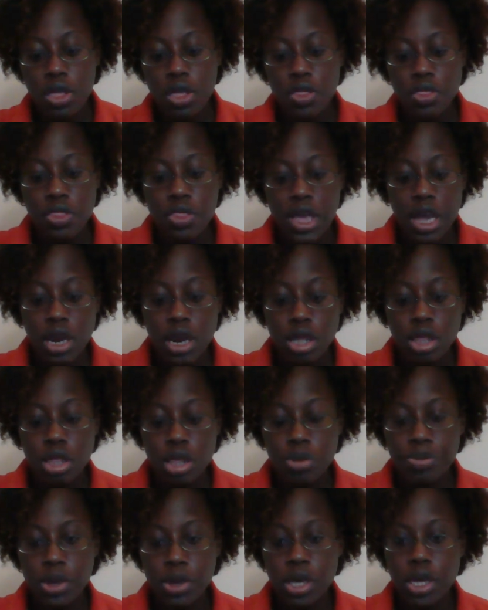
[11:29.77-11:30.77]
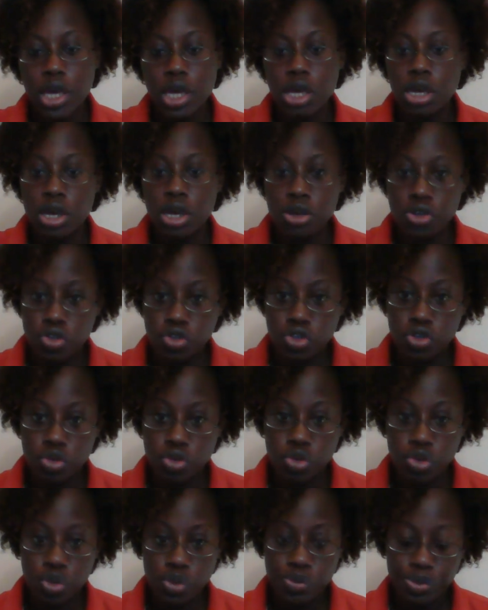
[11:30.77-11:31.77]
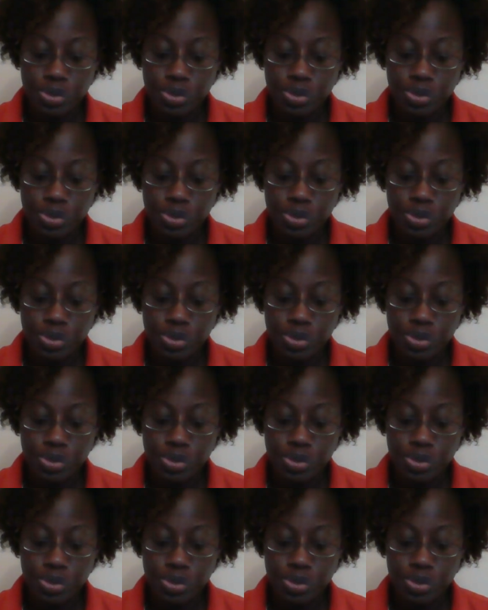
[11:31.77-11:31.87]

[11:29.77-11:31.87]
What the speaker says: That is a big issue.